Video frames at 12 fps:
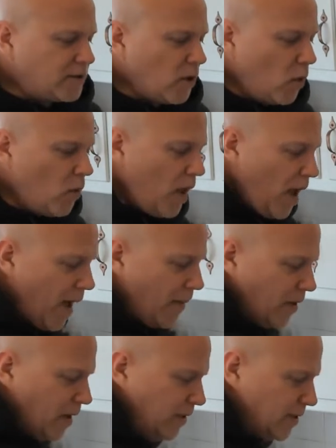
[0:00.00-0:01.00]
So I'm
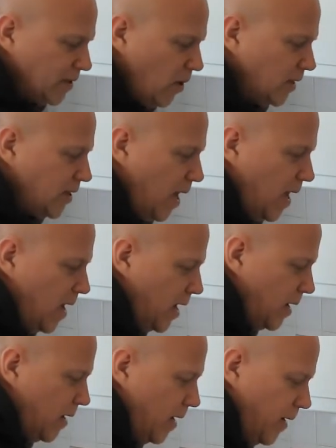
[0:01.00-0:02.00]
going to be
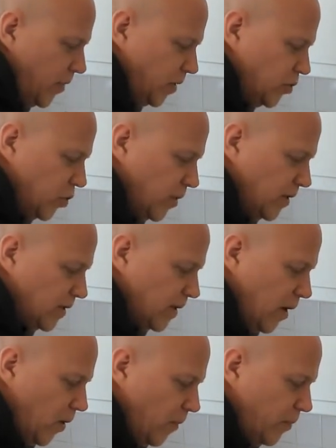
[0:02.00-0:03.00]
sauteing the
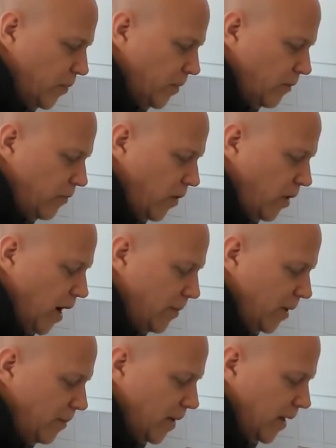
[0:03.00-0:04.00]
chorizo for a
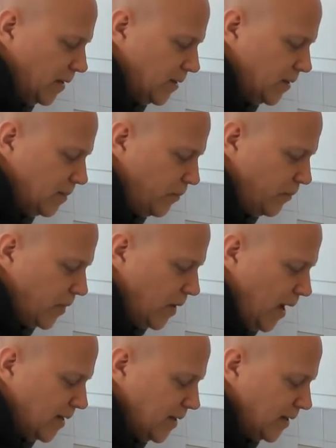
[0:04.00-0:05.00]
couple of minutes.
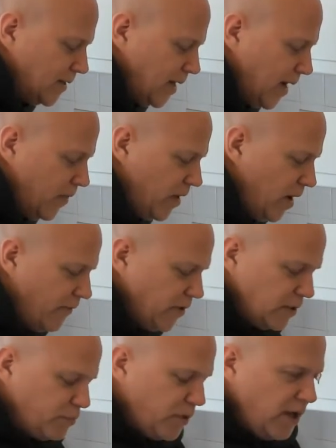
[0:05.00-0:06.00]
As I said, the oven
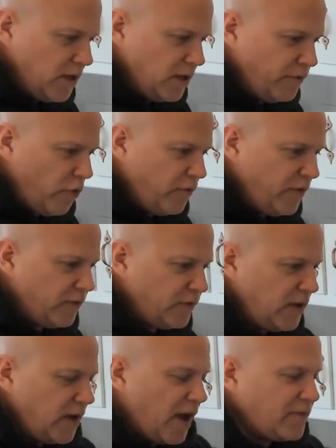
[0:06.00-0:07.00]
is preheated to
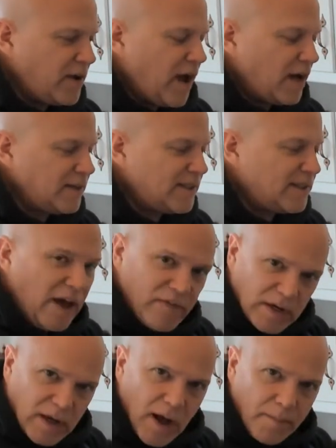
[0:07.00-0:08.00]
450. I've got
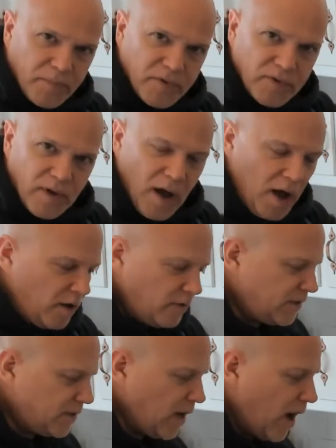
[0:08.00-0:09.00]
7 cups
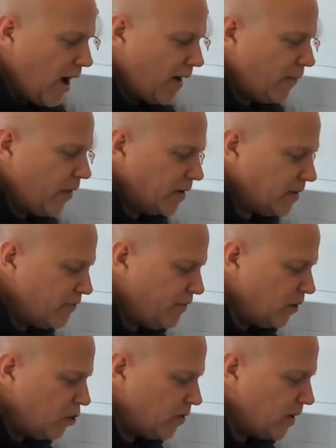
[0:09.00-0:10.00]
of stock, that's
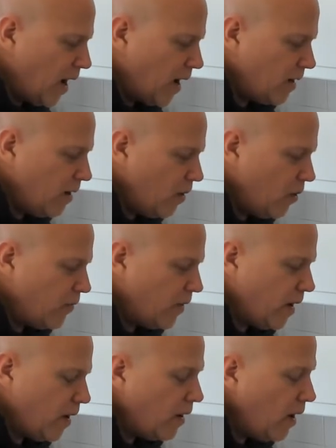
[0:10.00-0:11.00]
fish stock over
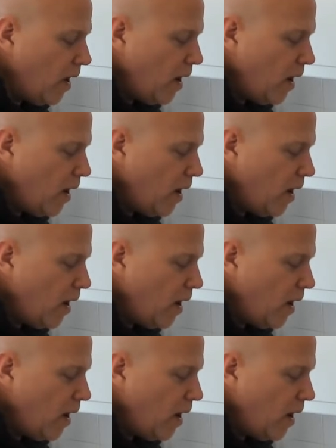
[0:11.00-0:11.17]
there.